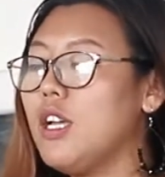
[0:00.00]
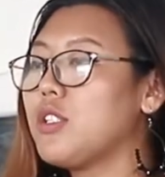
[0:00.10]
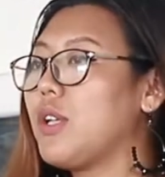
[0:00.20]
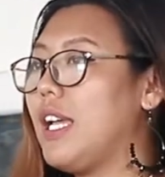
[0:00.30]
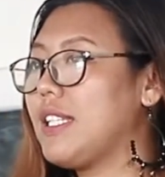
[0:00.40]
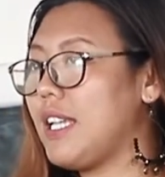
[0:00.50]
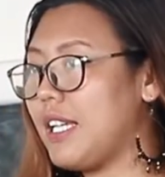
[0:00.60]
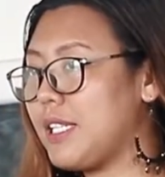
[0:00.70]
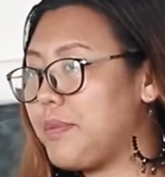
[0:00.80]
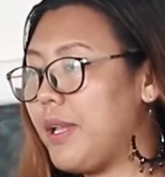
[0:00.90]
So as I
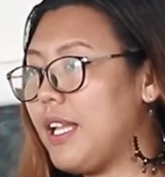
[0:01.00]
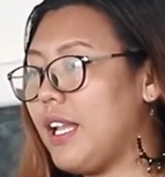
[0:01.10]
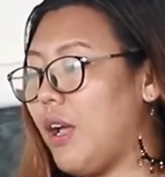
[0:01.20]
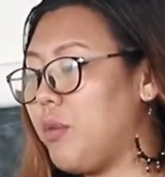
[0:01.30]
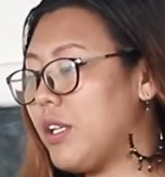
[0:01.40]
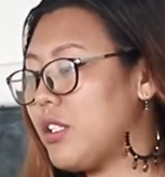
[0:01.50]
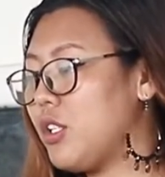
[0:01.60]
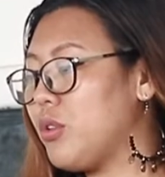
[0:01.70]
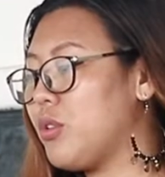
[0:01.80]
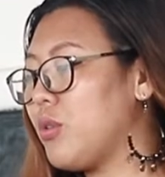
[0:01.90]
explain, I want
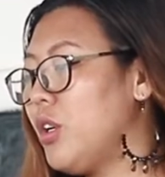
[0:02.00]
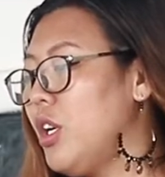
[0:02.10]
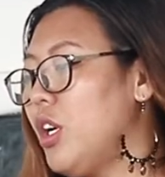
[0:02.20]
you to